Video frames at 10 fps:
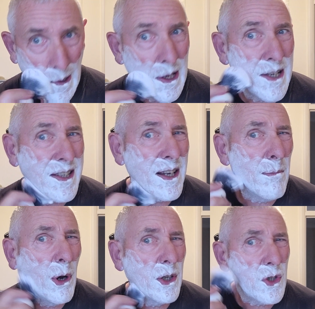is going to
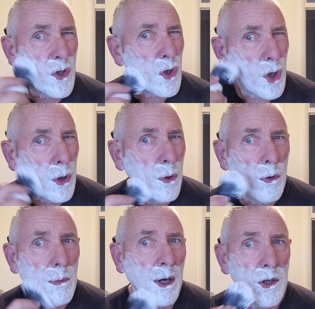mind
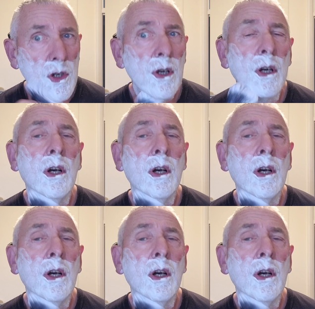too much